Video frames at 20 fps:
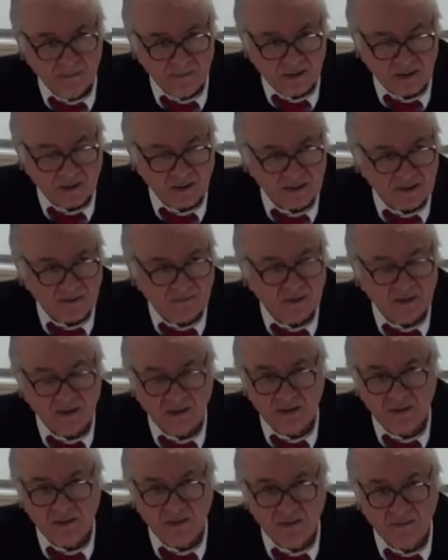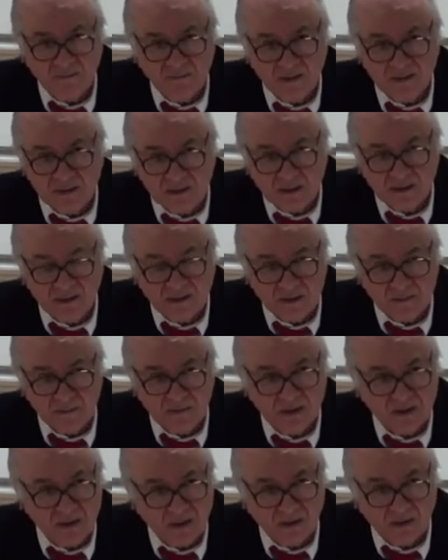Because if it is universalism,
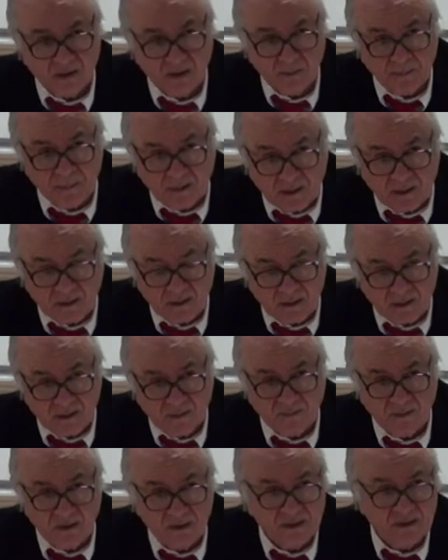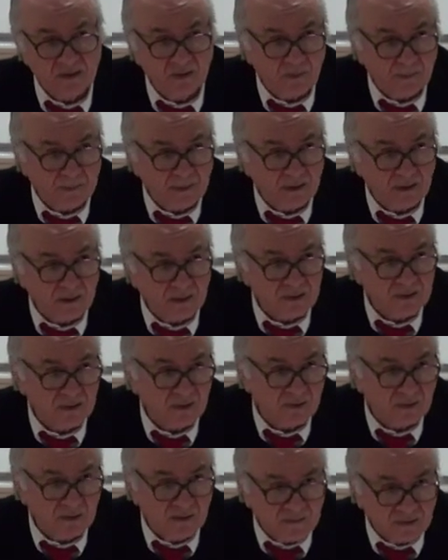it's not European. If it is European, it's
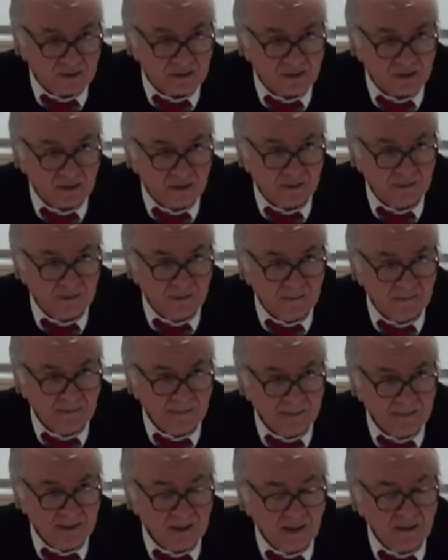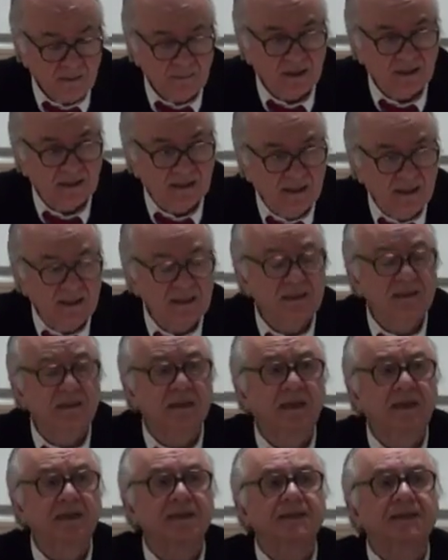not universal. But
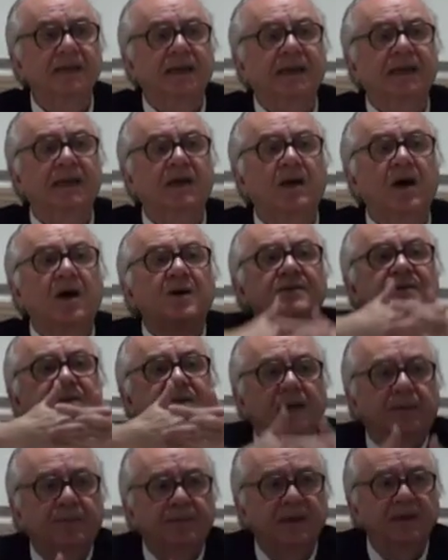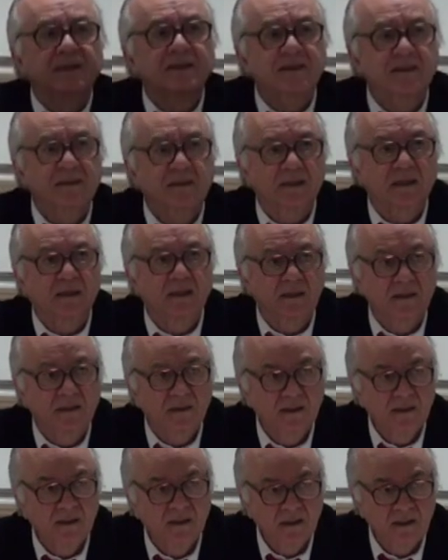this is the key concept that still
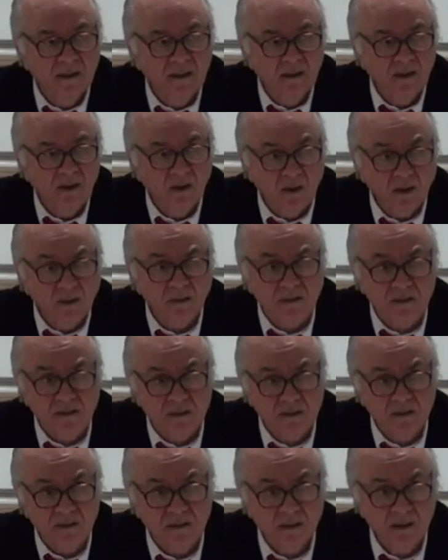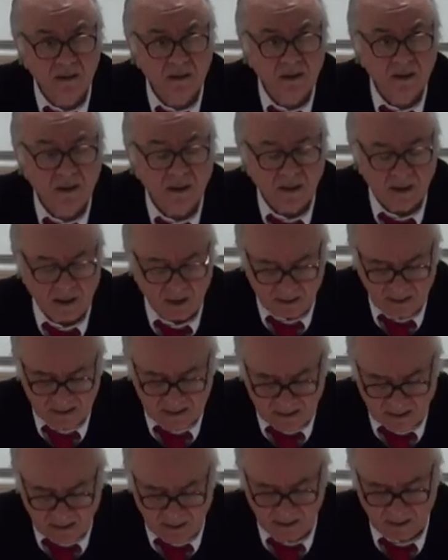holds and
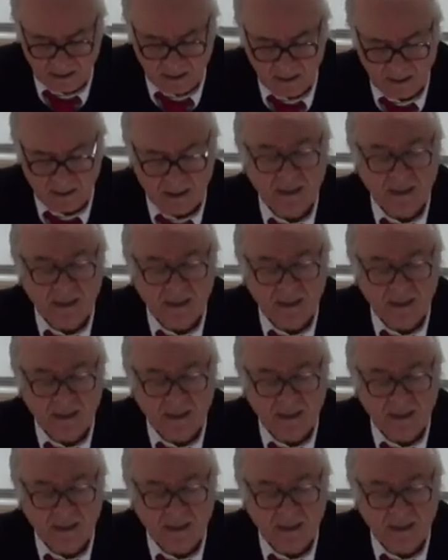is still